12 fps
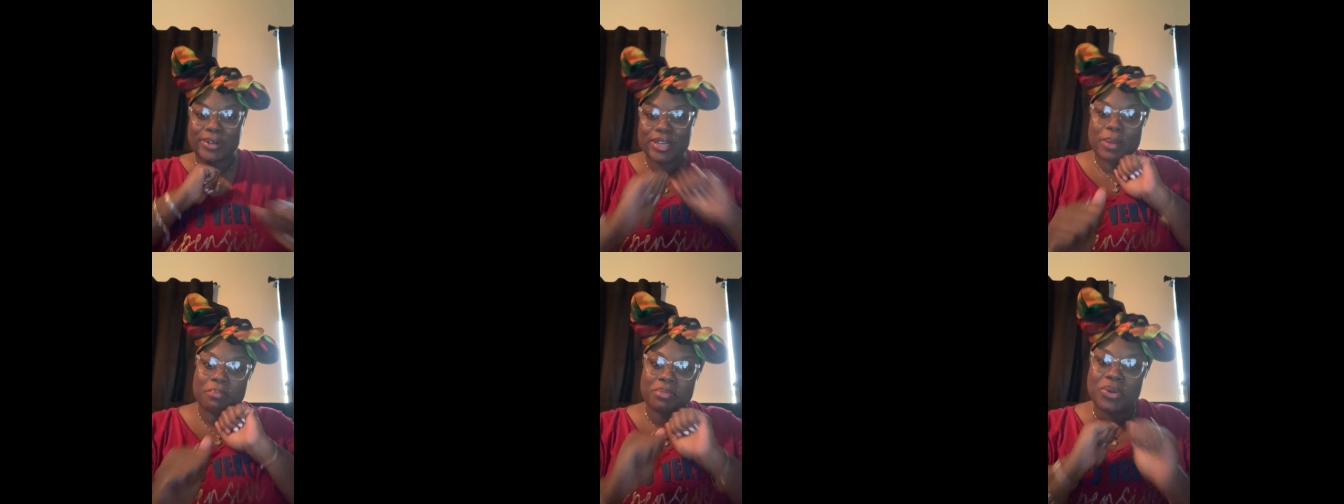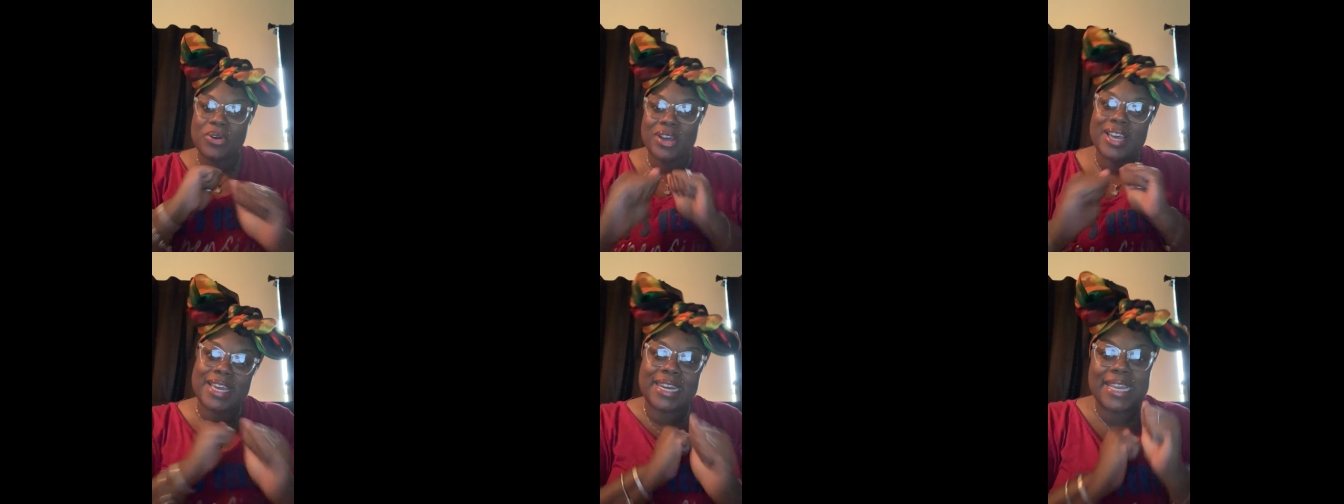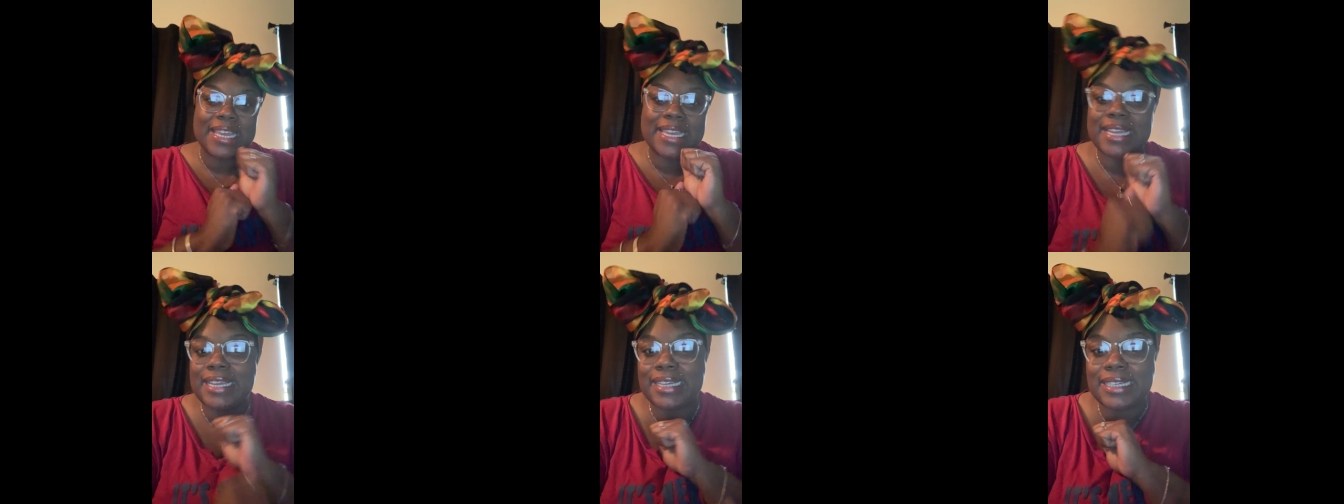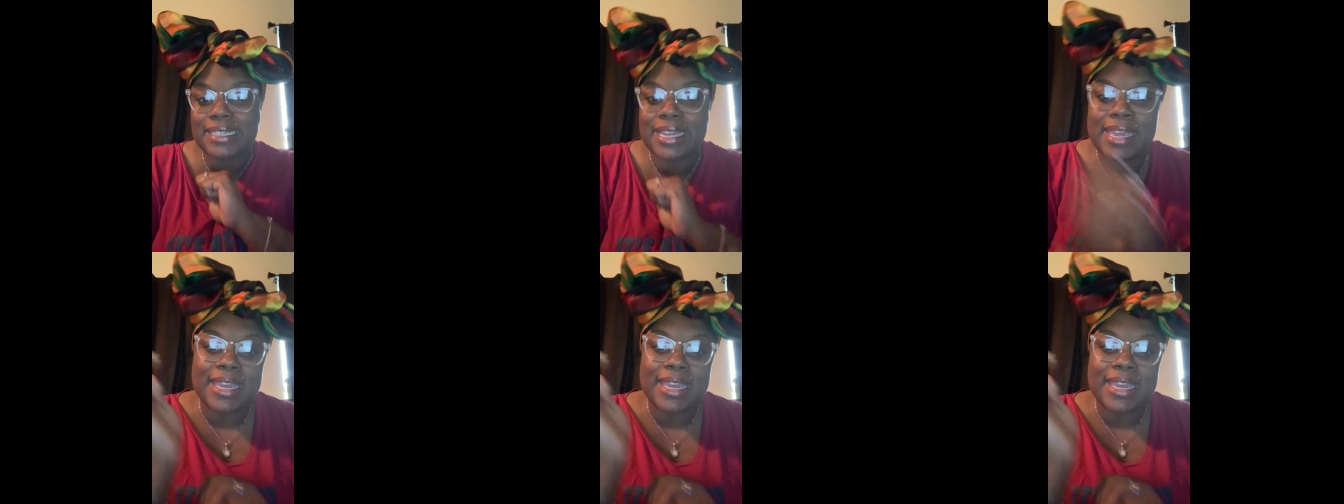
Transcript: Good morning.